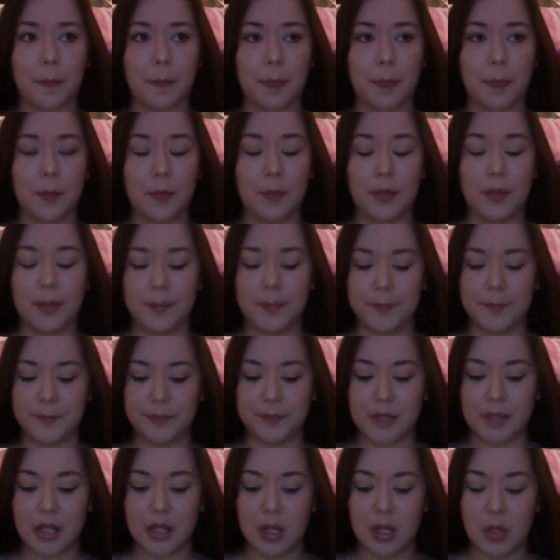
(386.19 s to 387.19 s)

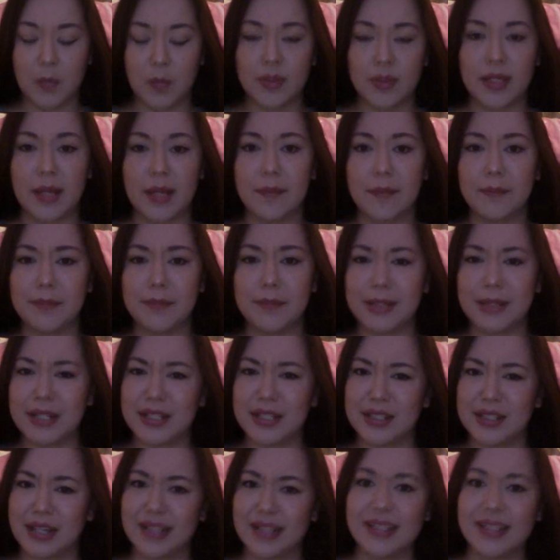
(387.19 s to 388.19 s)

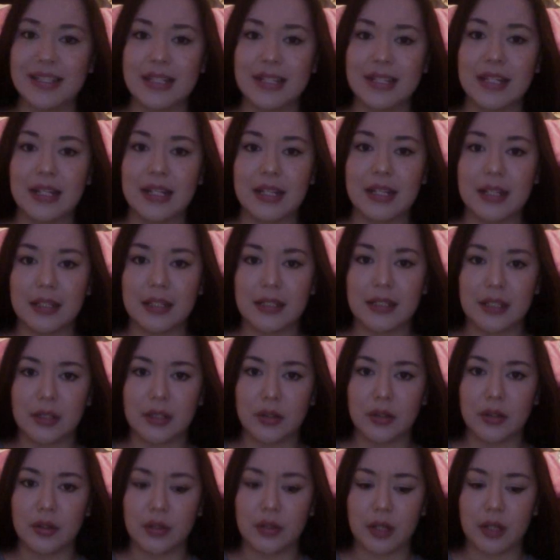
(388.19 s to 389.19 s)
beachside city in Ni
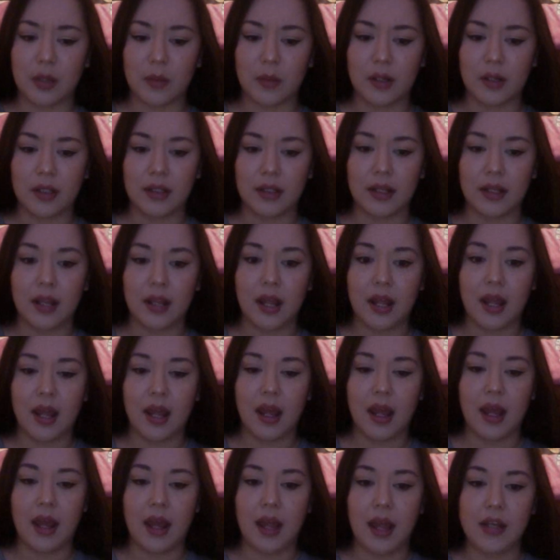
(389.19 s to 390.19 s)
No Kuni 1.
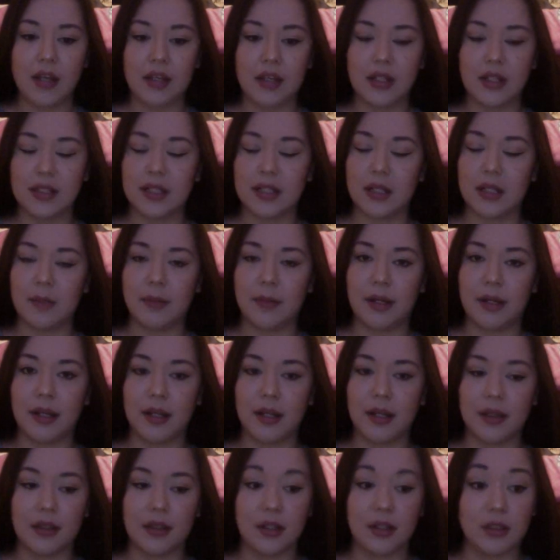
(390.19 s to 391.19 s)
And you can tell
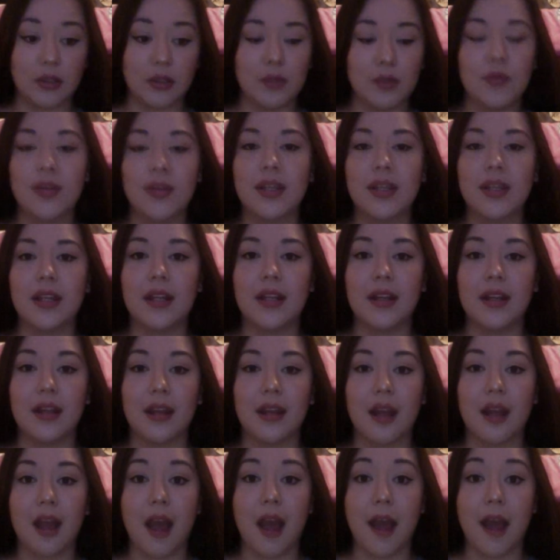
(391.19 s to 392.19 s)
by the
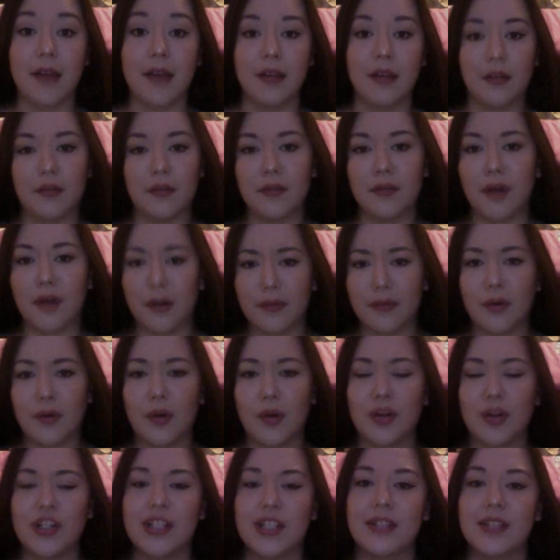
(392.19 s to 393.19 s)
clothing and of
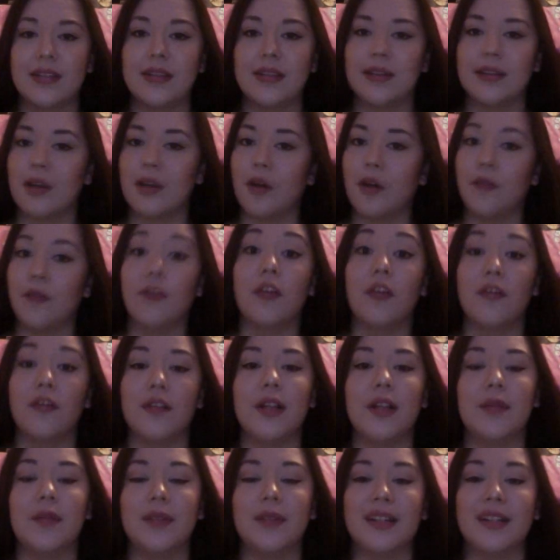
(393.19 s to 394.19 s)
course just the overall
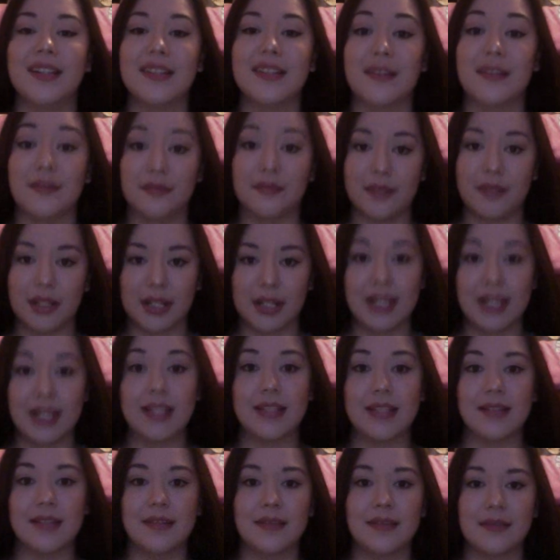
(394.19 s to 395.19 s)
feel, because it
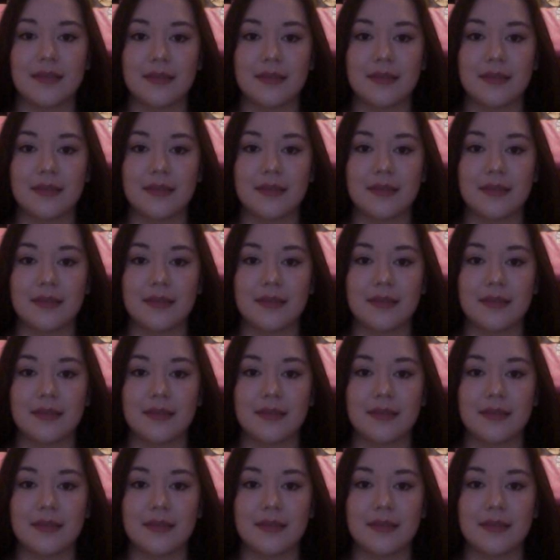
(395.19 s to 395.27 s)
is